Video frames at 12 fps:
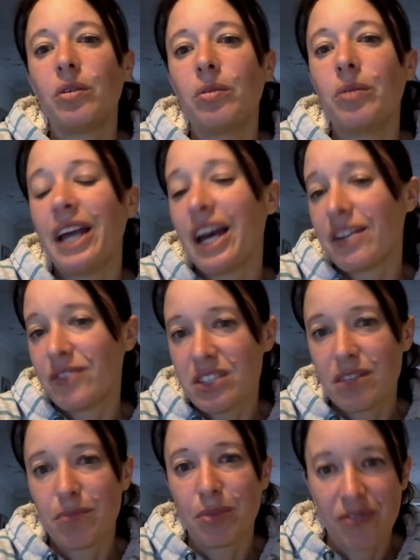we had the
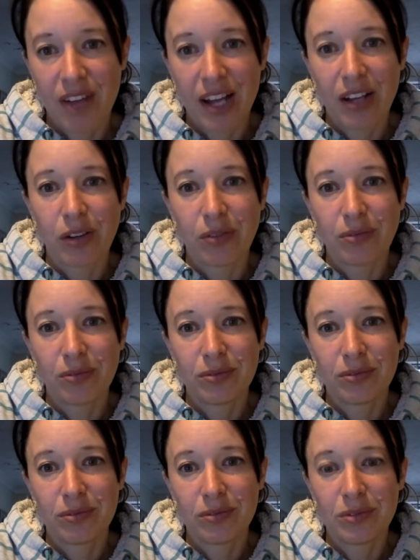sympatheo,
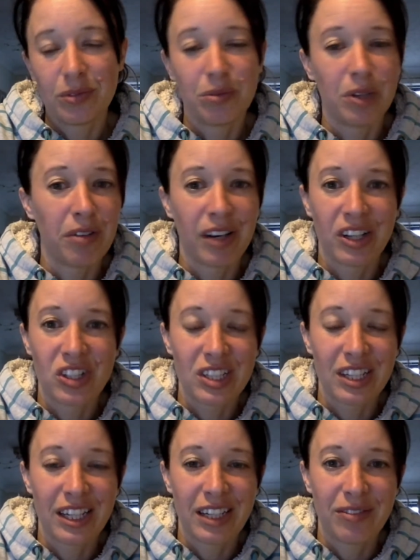where
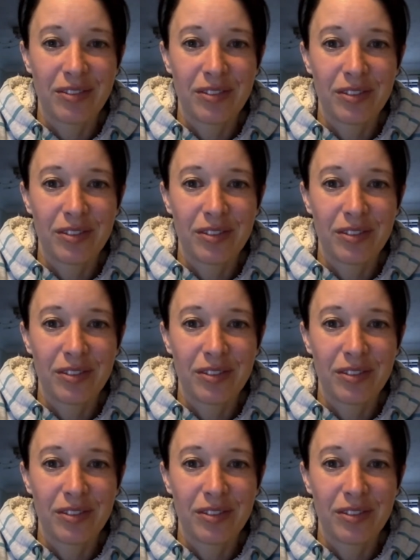actually